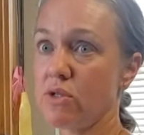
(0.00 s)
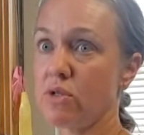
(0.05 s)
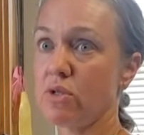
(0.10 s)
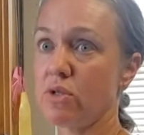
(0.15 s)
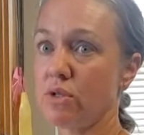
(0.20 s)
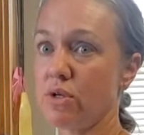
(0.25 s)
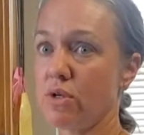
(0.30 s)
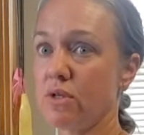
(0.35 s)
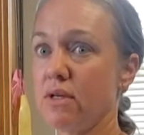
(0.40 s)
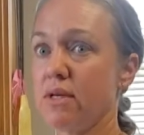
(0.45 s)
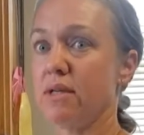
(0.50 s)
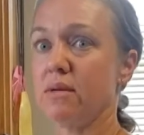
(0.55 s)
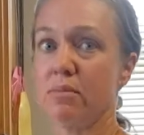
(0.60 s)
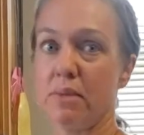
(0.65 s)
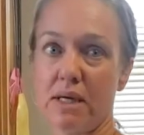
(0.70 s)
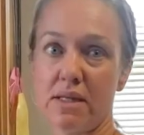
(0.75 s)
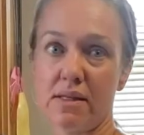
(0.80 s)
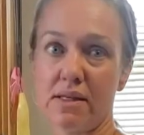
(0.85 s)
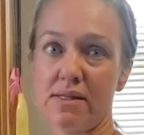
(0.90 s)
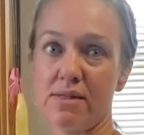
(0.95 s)
to learn how to
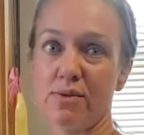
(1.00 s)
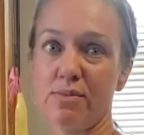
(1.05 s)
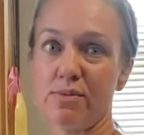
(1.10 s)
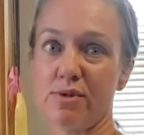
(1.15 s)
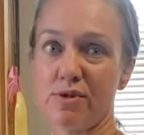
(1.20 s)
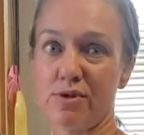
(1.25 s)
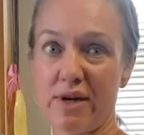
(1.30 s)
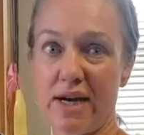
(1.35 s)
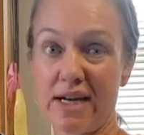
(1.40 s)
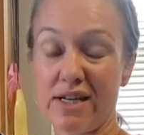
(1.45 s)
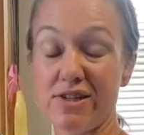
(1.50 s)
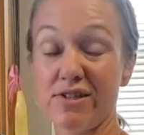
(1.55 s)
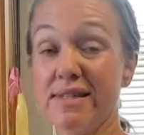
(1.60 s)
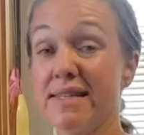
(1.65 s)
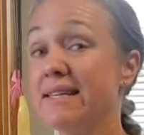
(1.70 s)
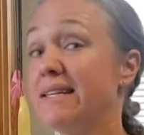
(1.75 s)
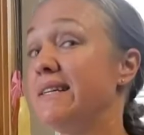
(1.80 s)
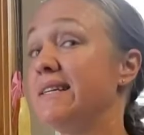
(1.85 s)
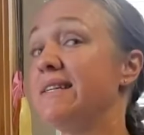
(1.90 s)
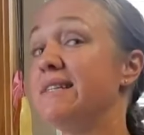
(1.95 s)
make things from scratch
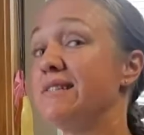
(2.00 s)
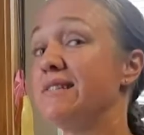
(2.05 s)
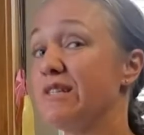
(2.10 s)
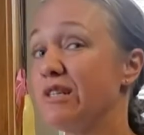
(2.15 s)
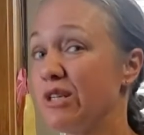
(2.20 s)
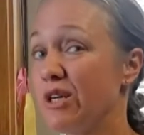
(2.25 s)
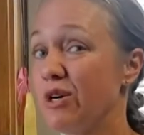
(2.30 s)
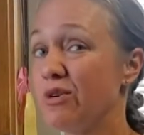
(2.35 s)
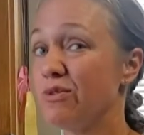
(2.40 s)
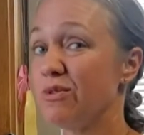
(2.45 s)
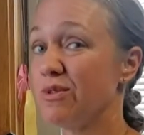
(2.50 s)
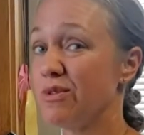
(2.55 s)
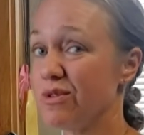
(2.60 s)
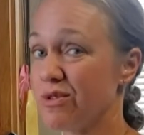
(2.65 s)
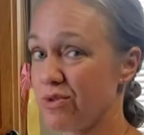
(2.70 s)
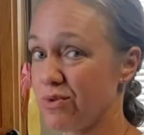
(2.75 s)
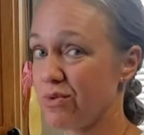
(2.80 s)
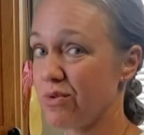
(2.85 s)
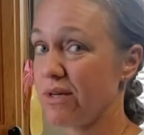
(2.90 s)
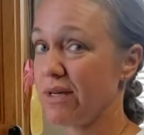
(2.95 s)
than it is to go to the
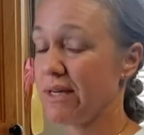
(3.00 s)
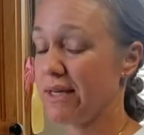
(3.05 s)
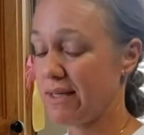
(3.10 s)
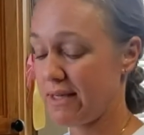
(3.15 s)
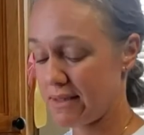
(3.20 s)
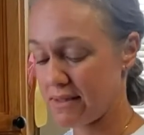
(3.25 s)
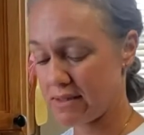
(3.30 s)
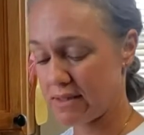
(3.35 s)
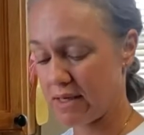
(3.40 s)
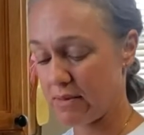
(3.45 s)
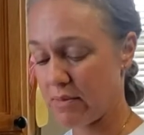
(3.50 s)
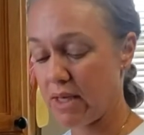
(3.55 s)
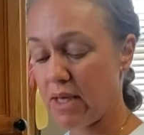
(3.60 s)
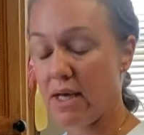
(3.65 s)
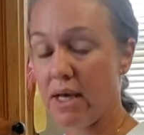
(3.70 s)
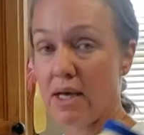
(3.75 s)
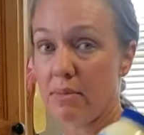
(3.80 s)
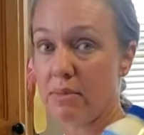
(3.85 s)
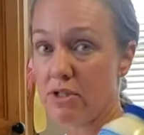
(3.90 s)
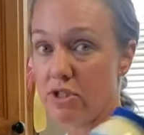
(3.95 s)
store and get some.
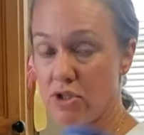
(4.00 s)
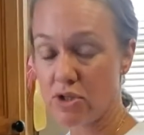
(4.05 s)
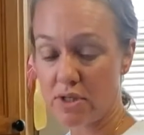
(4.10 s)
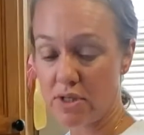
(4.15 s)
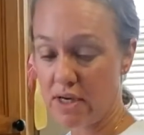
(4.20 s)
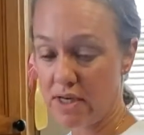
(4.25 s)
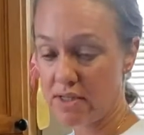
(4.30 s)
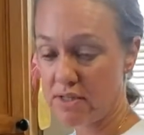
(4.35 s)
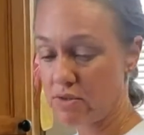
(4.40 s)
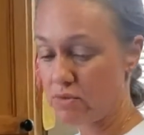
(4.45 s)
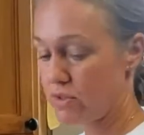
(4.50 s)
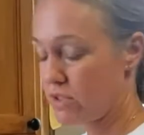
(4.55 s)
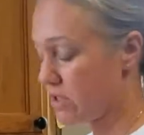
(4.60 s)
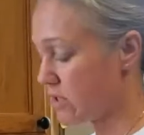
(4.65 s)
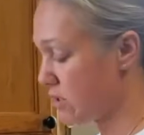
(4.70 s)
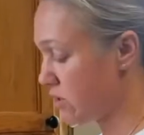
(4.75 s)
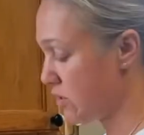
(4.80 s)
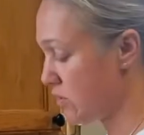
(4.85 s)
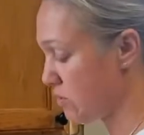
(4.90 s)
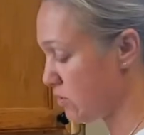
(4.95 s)
But you can also
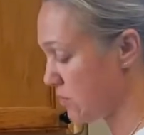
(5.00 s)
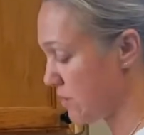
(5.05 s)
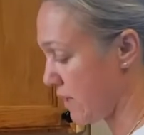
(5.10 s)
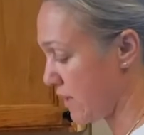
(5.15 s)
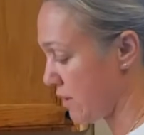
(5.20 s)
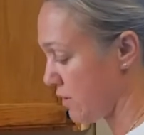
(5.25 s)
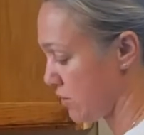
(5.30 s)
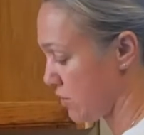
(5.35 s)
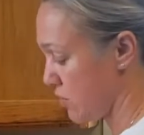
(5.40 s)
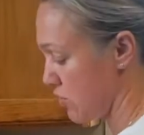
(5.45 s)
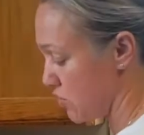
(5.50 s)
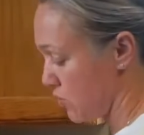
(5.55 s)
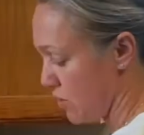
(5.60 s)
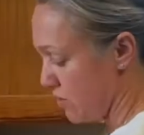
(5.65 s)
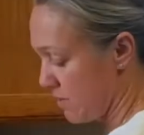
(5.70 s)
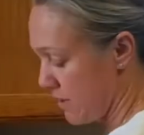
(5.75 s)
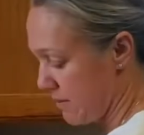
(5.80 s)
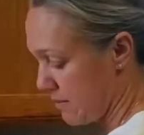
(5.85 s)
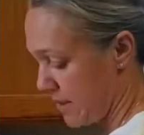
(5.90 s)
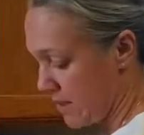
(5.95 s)
just use regular
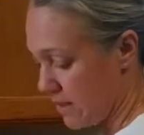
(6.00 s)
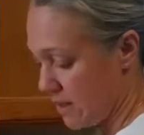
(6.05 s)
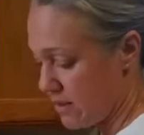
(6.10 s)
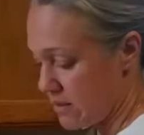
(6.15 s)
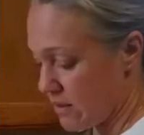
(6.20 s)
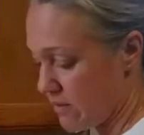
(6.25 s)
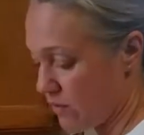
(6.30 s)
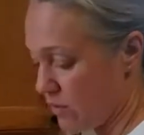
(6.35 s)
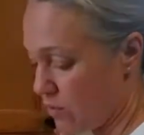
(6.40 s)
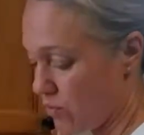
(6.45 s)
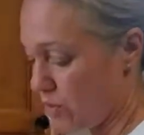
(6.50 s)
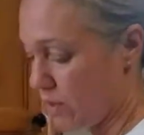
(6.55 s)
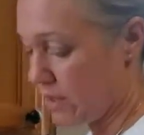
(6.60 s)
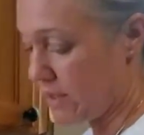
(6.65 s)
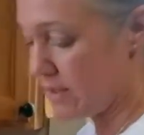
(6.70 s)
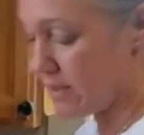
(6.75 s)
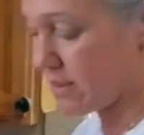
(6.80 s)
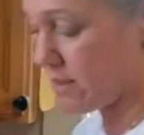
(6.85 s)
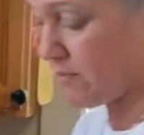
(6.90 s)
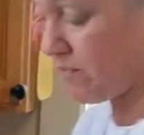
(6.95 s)
store-bought mayonnaise if you
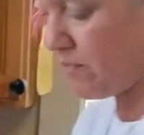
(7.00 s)
want.